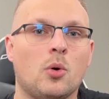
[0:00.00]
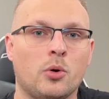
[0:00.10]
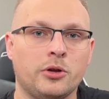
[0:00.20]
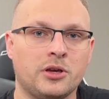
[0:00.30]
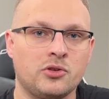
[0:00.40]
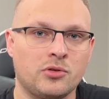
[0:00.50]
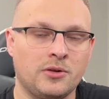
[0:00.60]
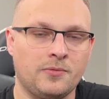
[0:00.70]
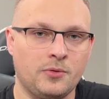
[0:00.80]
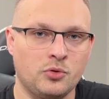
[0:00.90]
or you can
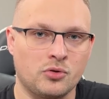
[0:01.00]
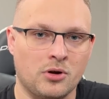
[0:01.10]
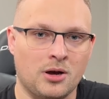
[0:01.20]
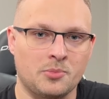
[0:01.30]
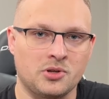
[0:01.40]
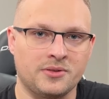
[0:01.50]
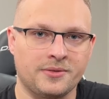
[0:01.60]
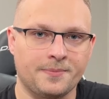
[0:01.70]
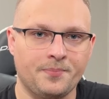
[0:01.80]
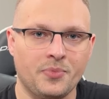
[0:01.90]
trade future options,